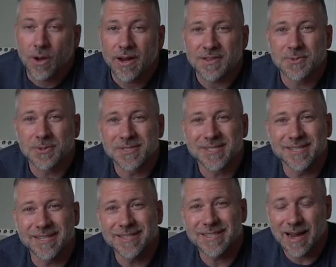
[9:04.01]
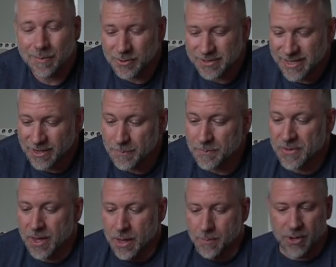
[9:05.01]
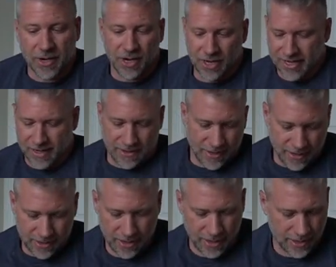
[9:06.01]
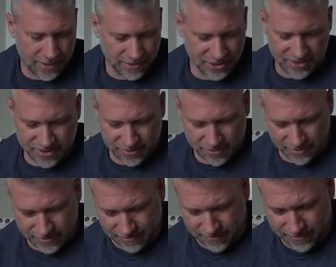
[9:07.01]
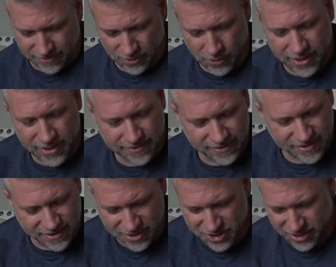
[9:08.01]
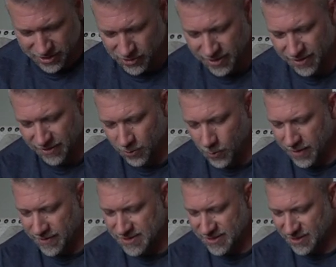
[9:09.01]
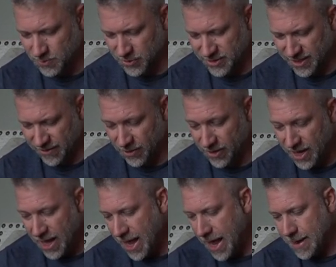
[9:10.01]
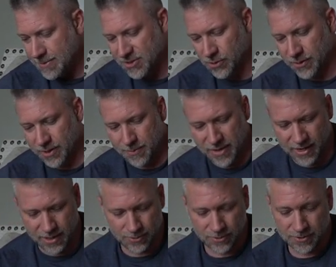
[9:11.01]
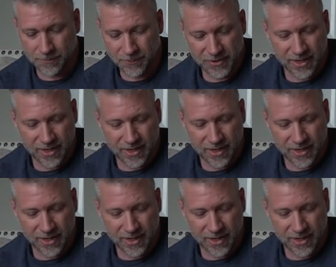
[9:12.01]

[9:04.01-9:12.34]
Guess we'll see, time will tell. But again, just looking at the stitching, looking at the way this thing's put together, absolutely impeccable.